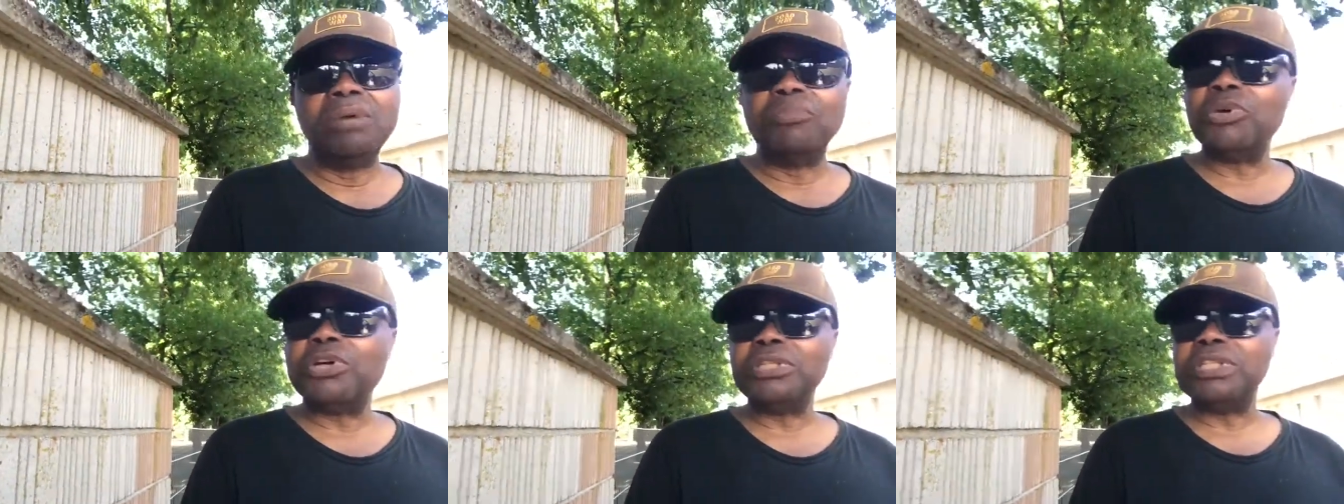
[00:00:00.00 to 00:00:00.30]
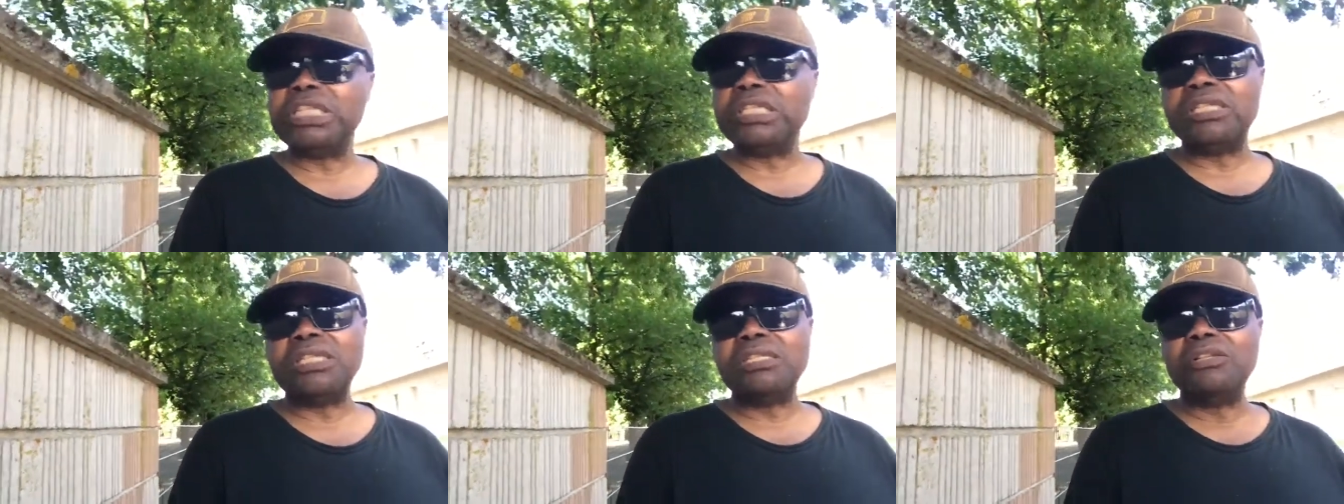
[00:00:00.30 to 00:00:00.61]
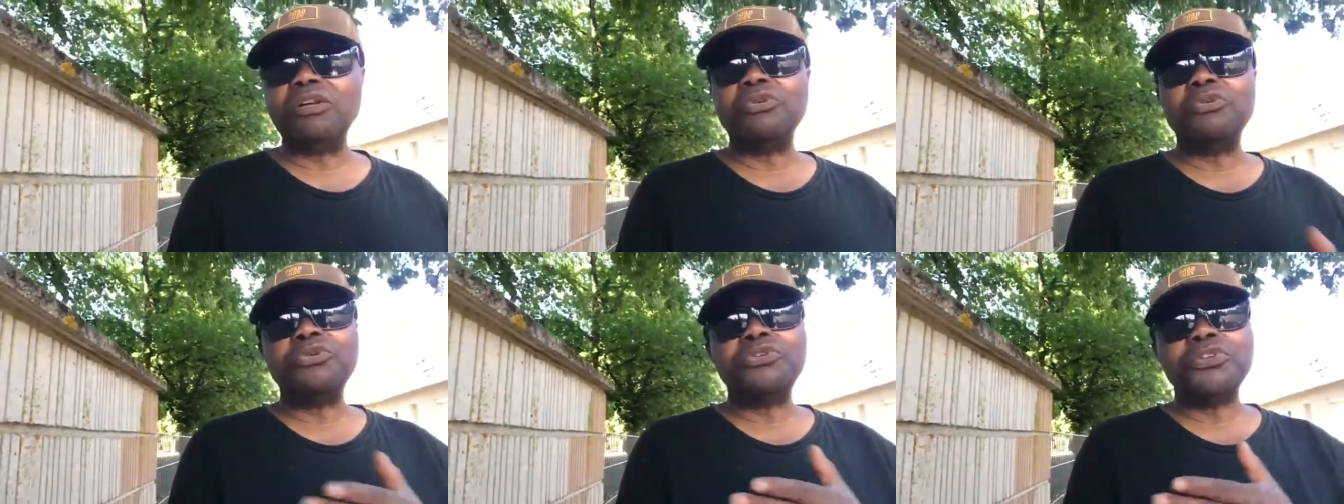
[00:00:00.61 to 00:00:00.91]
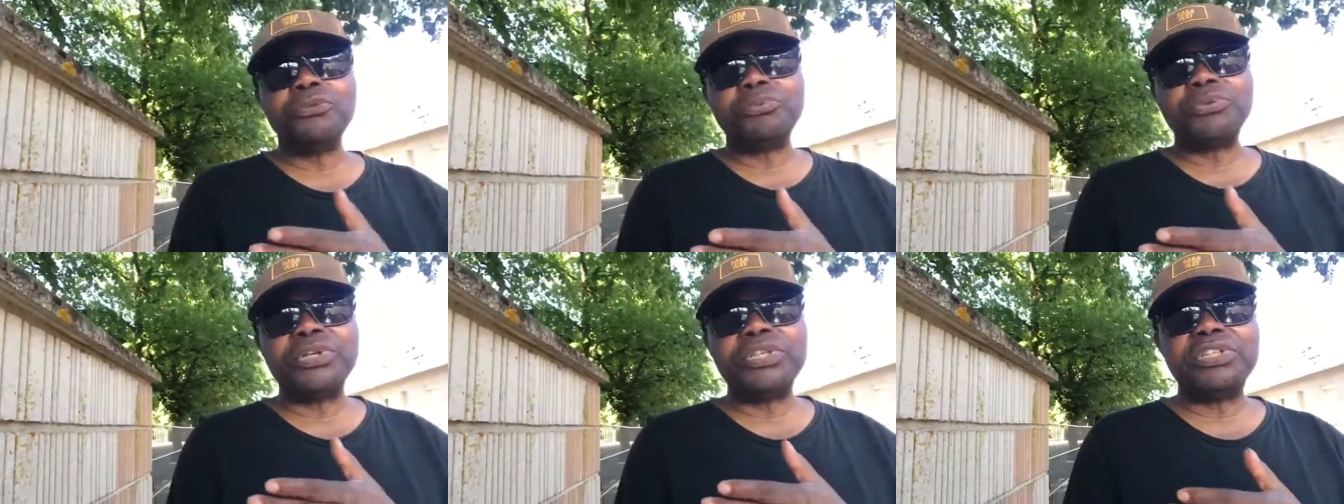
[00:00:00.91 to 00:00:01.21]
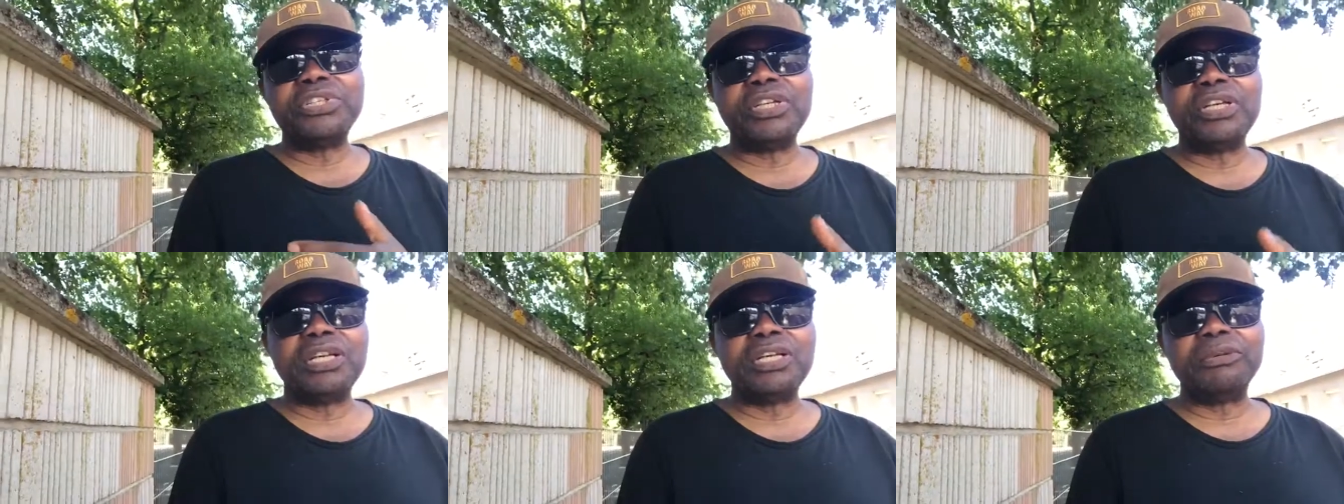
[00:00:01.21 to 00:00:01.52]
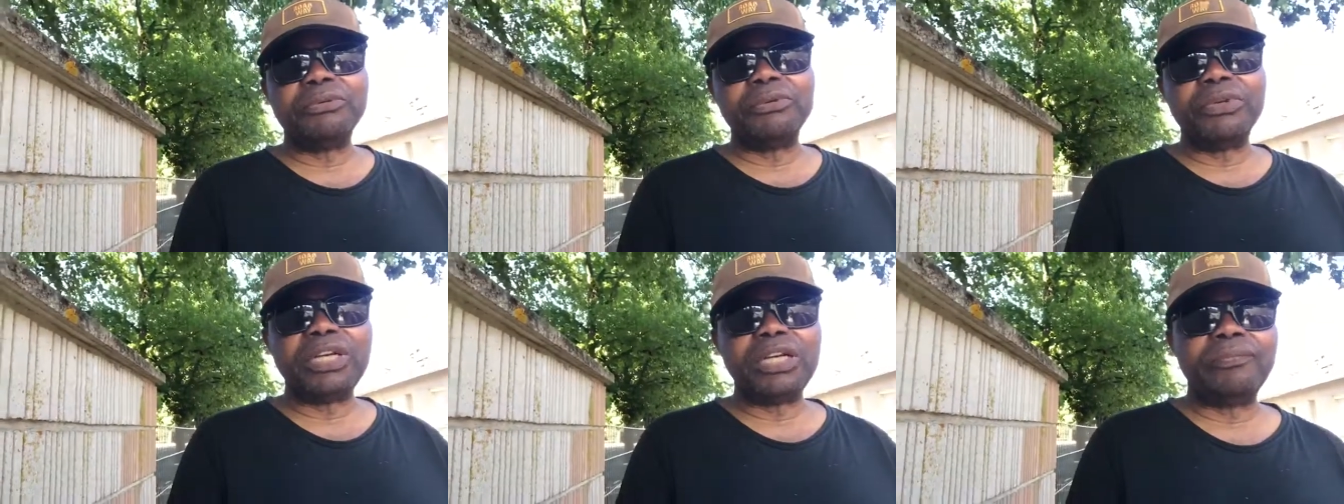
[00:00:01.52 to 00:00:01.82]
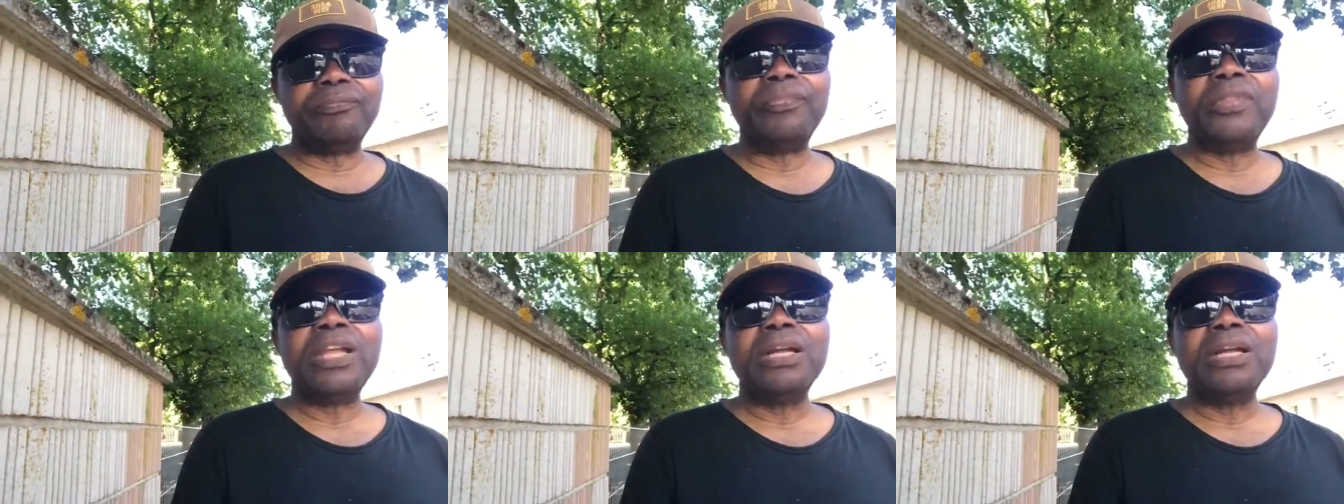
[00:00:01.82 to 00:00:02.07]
Well, this is not Kuje prison anyway.